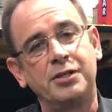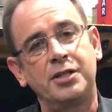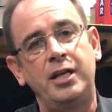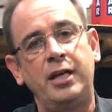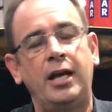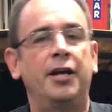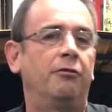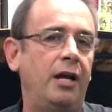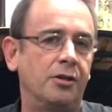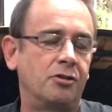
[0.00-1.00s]
Sydney and
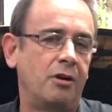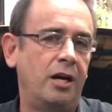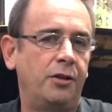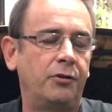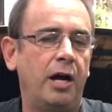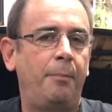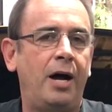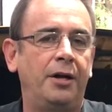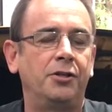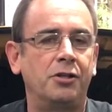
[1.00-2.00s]
around Australia through our
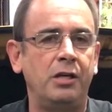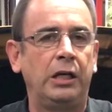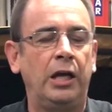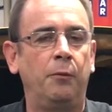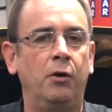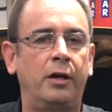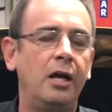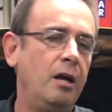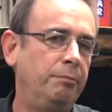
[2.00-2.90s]
partner tuning network.